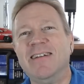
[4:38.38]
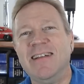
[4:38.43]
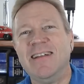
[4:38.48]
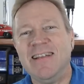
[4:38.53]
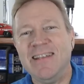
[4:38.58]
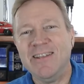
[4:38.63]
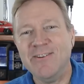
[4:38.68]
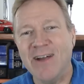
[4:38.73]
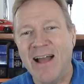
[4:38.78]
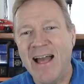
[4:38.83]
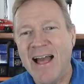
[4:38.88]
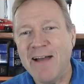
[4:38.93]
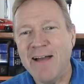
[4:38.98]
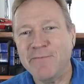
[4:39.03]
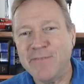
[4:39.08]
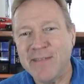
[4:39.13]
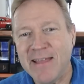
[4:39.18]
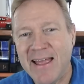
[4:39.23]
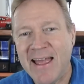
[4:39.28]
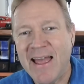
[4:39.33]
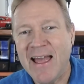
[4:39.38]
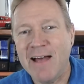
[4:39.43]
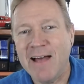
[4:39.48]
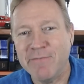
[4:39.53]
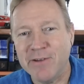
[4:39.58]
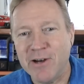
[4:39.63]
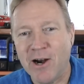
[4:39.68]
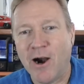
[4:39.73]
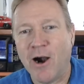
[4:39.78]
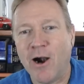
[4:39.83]
You have to have
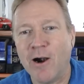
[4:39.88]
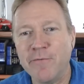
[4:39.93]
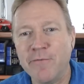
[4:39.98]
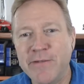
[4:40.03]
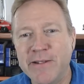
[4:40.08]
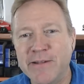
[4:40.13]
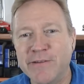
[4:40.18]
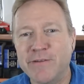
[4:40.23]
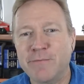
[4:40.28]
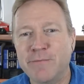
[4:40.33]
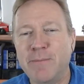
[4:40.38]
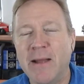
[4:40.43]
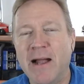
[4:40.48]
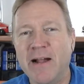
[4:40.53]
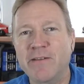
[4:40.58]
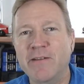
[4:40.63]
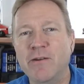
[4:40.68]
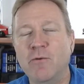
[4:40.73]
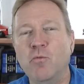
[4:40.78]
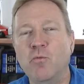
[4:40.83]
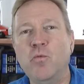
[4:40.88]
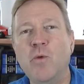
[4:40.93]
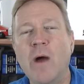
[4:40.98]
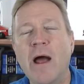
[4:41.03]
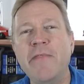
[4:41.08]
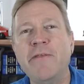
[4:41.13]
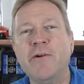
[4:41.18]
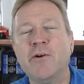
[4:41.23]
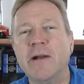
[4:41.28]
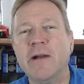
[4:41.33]
an RV inspected,
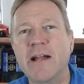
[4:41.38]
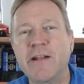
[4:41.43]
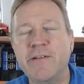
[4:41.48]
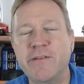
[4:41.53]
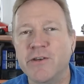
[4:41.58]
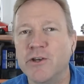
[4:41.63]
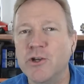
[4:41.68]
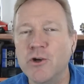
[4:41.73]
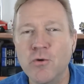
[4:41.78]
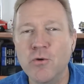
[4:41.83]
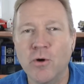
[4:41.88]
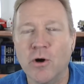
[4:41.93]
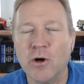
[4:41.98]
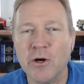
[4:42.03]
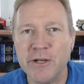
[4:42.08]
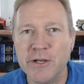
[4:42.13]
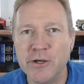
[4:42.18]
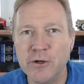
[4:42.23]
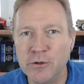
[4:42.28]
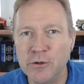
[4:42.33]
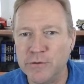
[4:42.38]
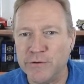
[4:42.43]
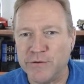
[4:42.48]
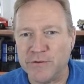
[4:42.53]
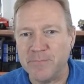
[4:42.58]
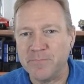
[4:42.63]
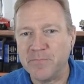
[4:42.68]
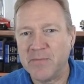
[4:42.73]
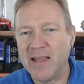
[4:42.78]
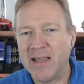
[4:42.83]
whether it's new or used.
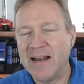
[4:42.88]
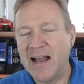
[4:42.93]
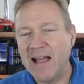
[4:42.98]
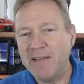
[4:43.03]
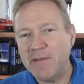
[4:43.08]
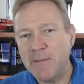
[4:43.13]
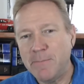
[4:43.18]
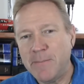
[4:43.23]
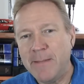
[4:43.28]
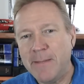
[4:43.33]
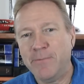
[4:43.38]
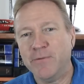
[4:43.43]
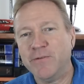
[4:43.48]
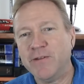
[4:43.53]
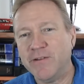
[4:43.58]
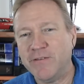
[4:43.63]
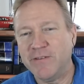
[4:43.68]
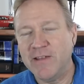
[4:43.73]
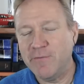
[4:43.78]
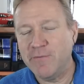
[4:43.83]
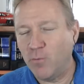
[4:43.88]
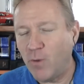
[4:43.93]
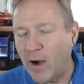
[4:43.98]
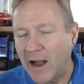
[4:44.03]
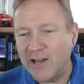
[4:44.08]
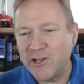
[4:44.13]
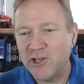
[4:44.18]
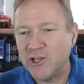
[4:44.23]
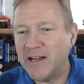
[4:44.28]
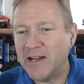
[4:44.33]
And I've had people say, Steve,
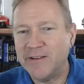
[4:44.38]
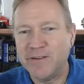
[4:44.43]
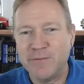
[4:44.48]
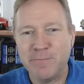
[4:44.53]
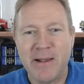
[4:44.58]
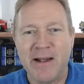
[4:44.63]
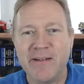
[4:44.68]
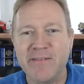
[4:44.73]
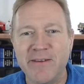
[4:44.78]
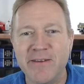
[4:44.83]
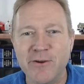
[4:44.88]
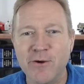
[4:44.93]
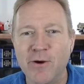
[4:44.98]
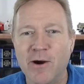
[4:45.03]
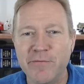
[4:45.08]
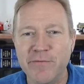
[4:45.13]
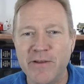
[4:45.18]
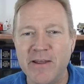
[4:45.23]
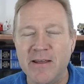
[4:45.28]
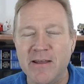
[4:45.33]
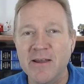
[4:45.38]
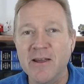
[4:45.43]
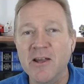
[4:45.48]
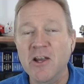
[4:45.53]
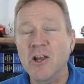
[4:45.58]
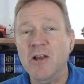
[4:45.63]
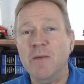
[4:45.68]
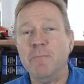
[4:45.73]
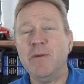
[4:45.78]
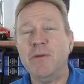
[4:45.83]
why should I inspect a new RV?
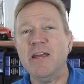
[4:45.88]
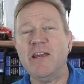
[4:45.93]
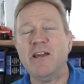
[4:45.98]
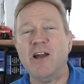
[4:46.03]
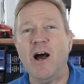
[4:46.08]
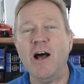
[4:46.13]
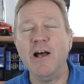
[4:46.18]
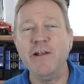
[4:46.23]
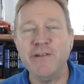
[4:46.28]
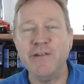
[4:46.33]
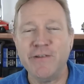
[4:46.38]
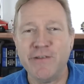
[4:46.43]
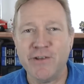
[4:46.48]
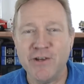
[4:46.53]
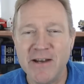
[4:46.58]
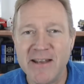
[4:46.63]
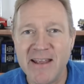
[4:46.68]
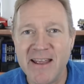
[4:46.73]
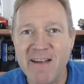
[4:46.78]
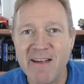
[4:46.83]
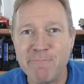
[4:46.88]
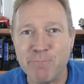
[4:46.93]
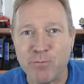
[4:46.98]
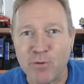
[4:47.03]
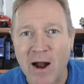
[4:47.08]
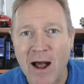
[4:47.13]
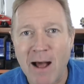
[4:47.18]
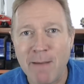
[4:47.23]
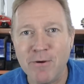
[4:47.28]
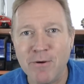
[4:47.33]
because it's going to have
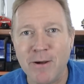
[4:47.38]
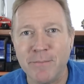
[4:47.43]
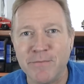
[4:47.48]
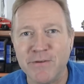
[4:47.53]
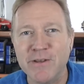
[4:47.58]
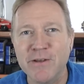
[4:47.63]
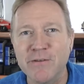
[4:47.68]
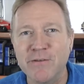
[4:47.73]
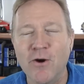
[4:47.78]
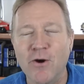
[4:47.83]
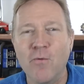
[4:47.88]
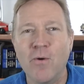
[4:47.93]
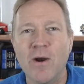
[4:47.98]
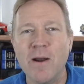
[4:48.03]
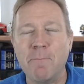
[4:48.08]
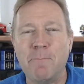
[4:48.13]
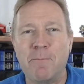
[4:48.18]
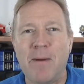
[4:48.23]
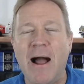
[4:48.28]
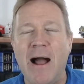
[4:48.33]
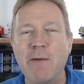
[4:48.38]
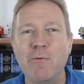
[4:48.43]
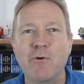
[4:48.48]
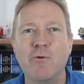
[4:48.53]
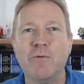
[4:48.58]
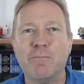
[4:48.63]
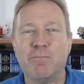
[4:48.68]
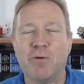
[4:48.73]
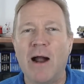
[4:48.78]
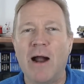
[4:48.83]
problems and you don't want to buy one
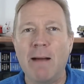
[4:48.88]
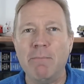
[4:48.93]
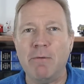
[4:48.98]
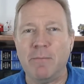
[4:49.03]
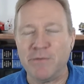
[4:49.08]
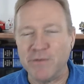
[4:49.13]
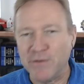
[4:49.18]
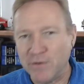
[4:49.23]
with problems.